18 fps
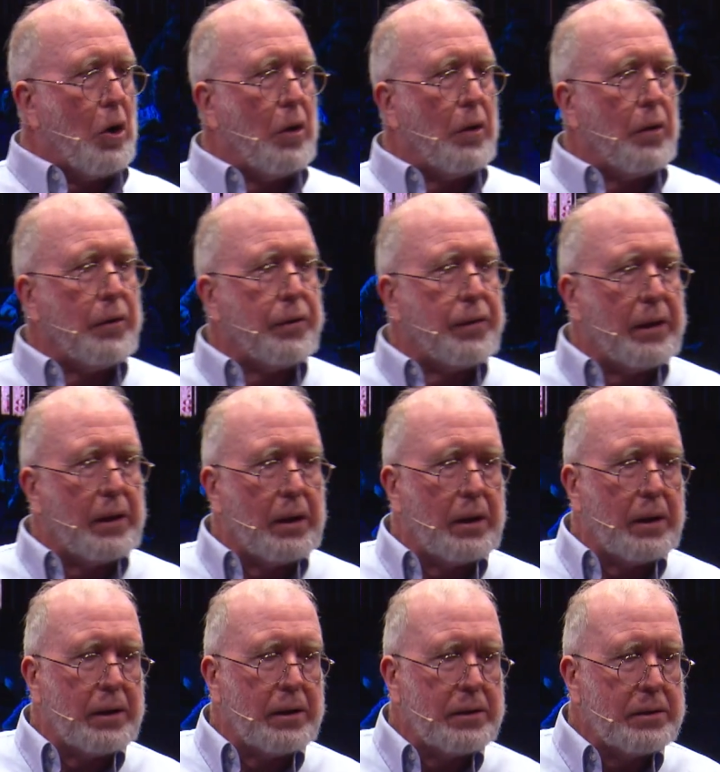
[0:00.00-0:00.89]
all
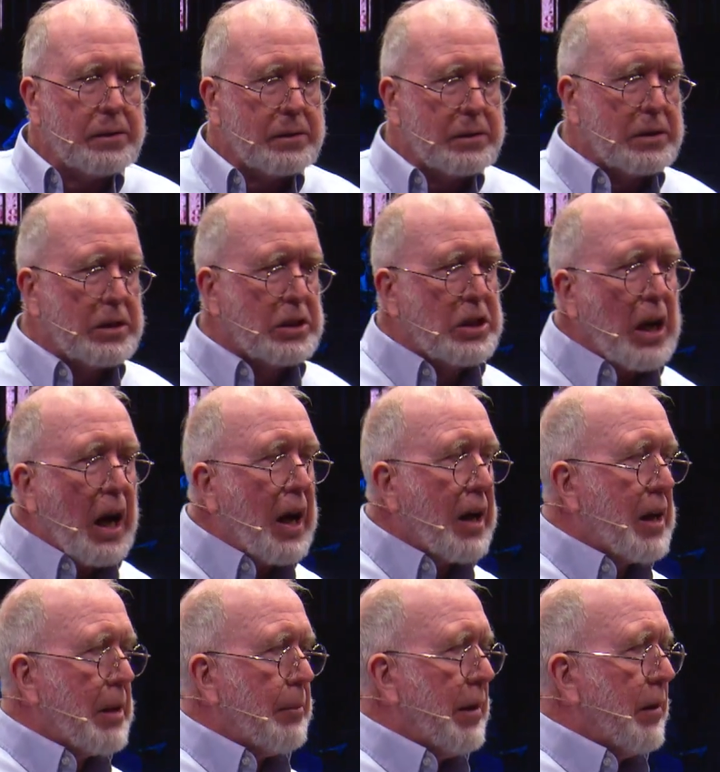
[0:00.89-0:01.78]
the
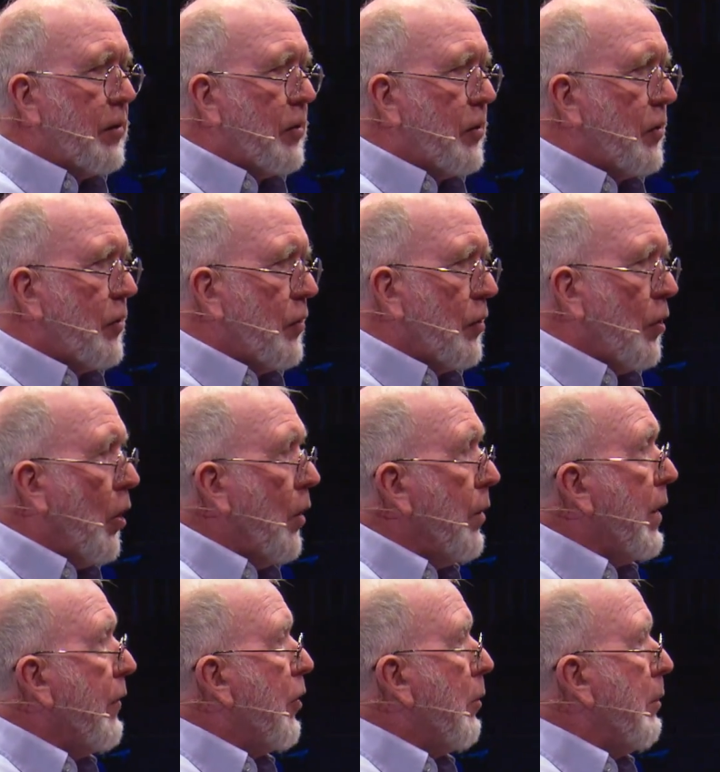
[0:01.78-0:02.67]
documents, all the